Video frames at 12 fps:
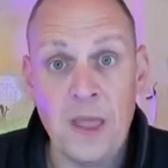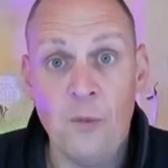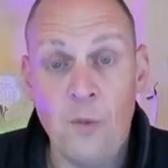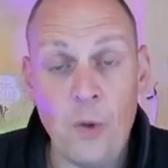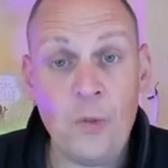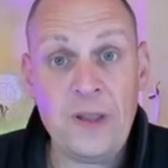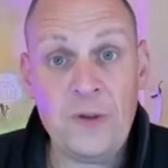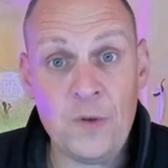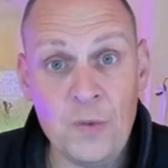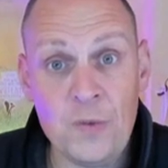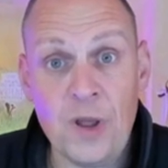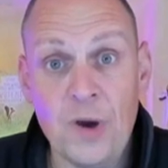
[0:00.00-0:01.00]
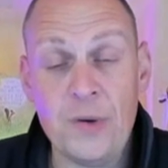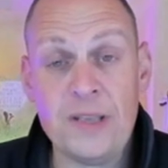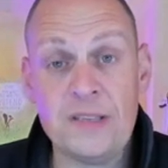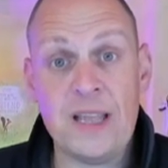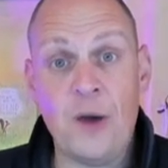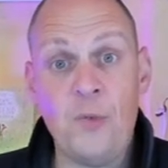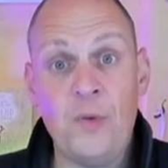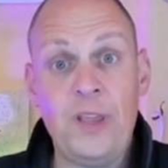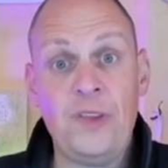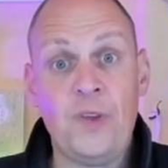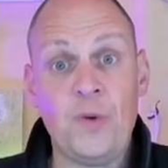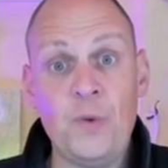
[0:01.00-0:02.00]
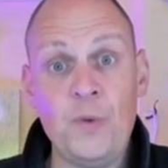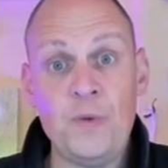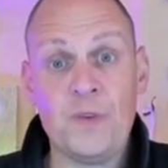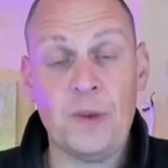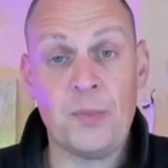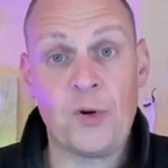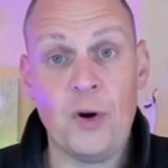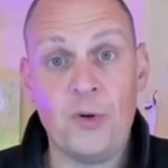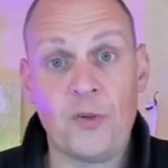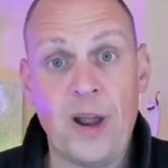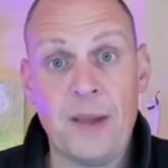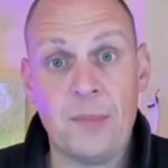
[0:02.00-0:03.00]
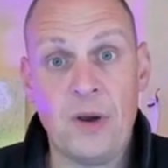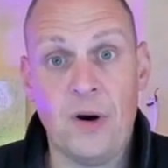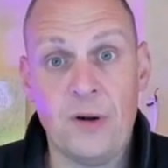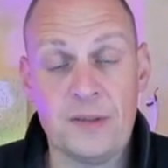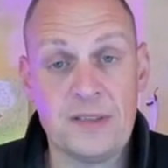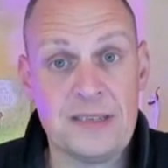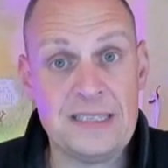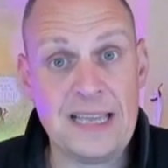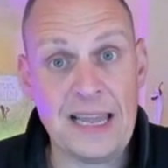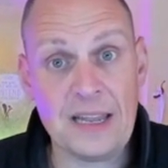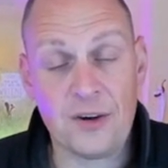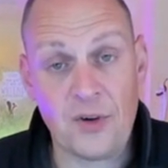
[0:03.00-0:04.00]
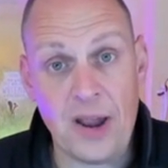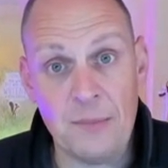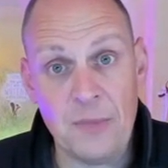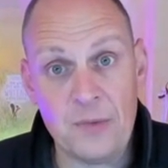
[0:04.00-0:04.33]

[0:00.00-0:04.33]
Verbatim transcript: What we do know is that we use a program called Telegram,